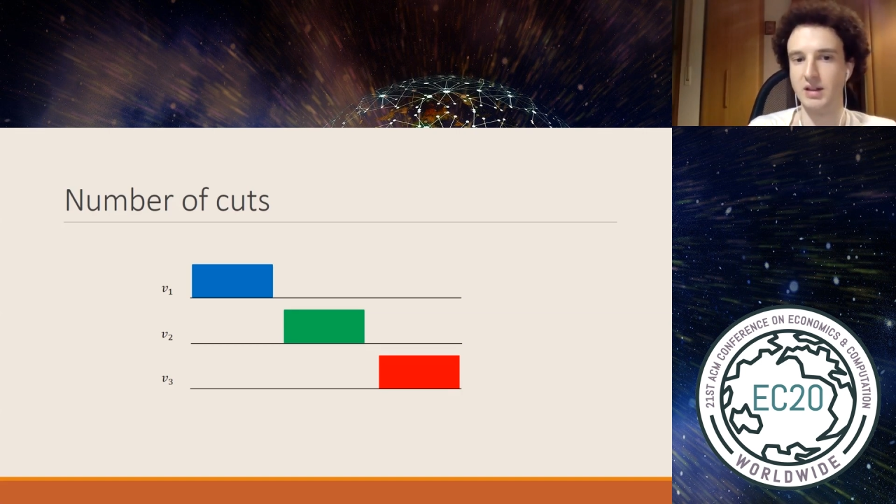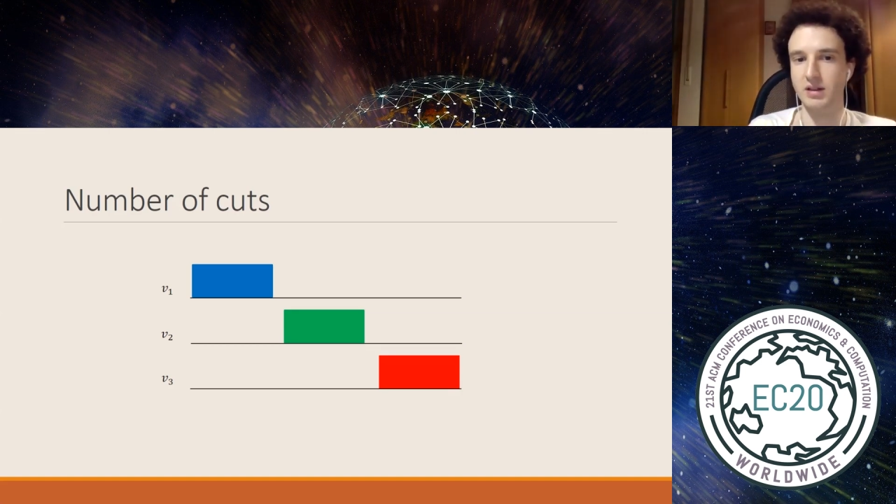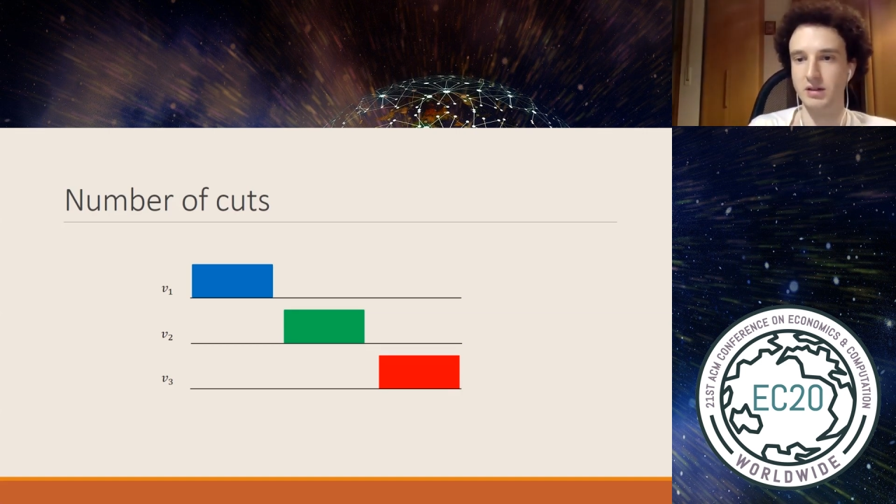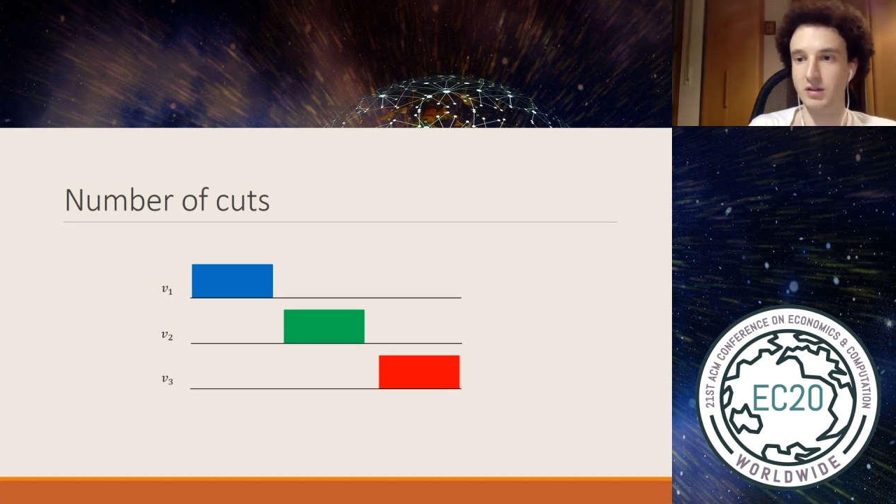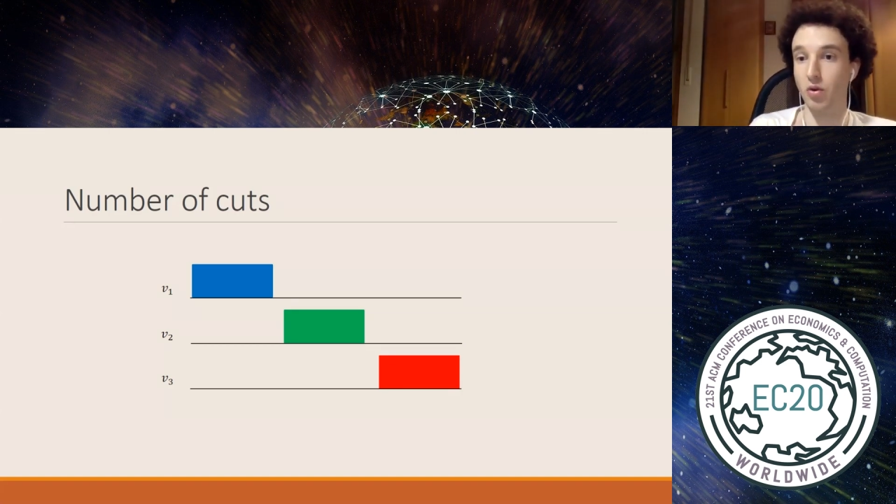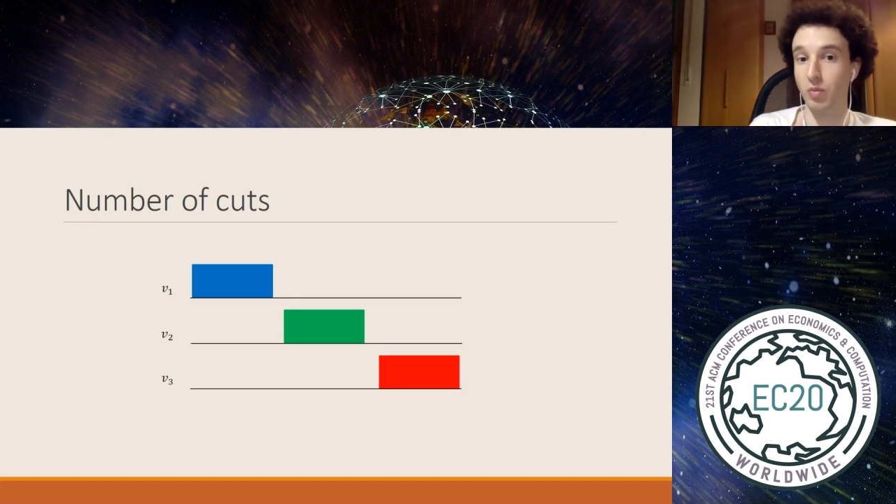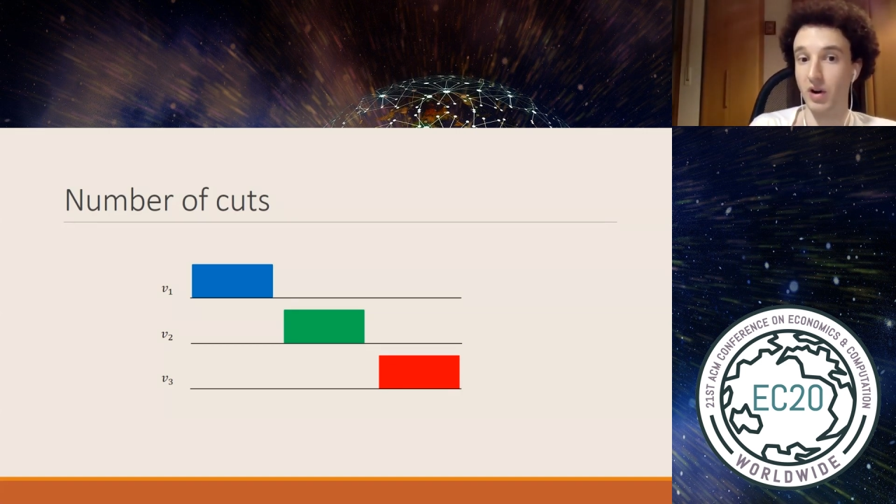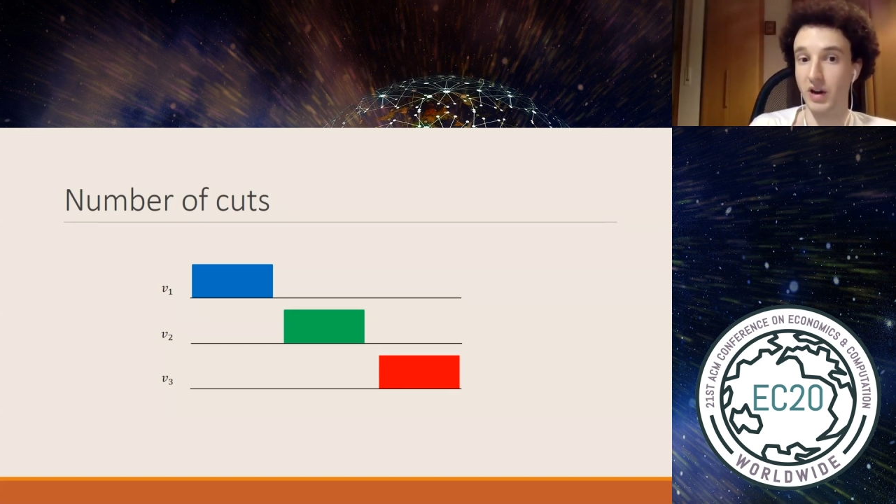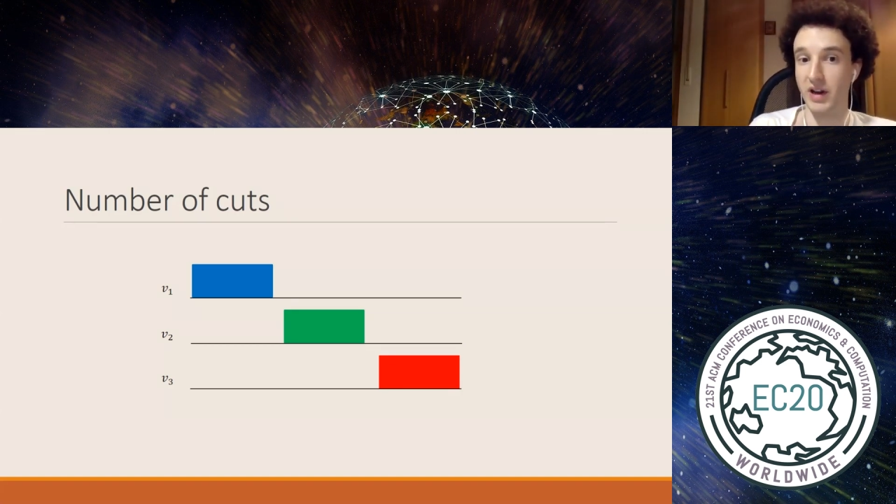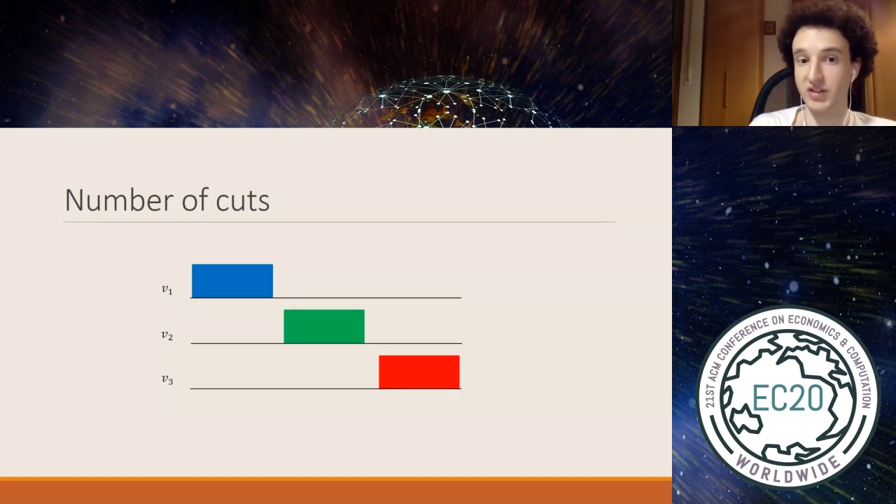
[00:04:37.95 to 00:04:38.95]
then the whole
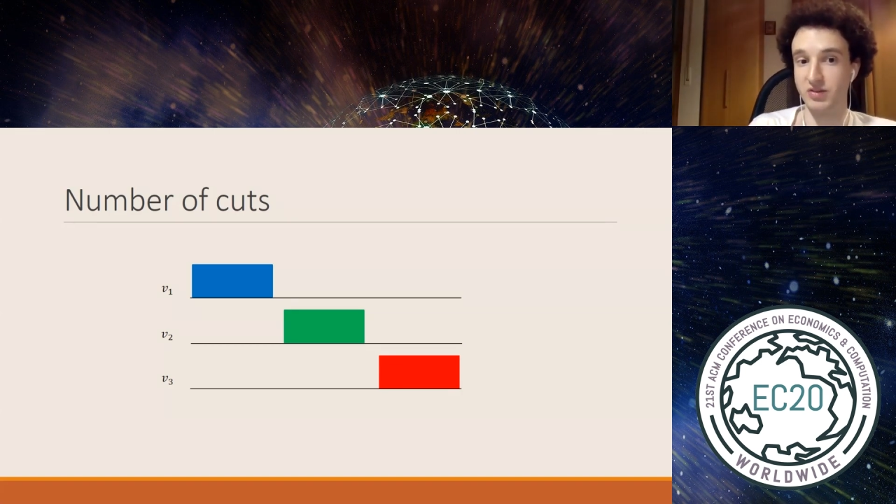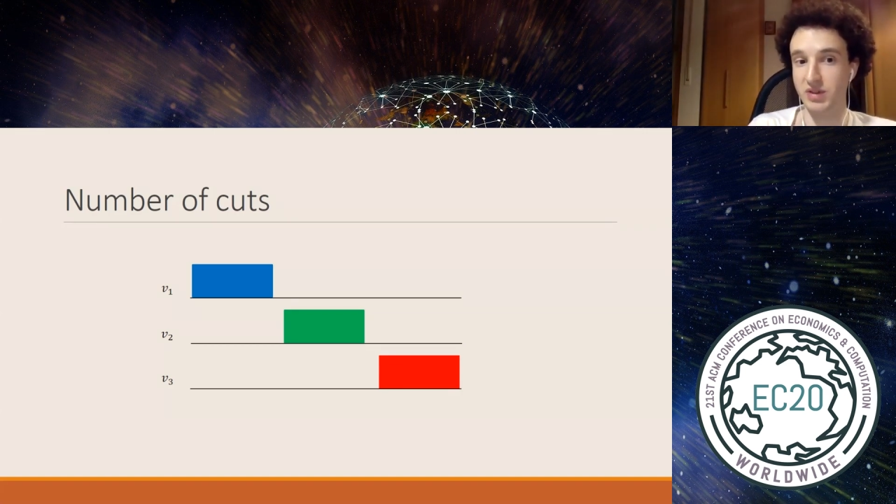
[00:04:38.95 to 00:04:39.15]
block has to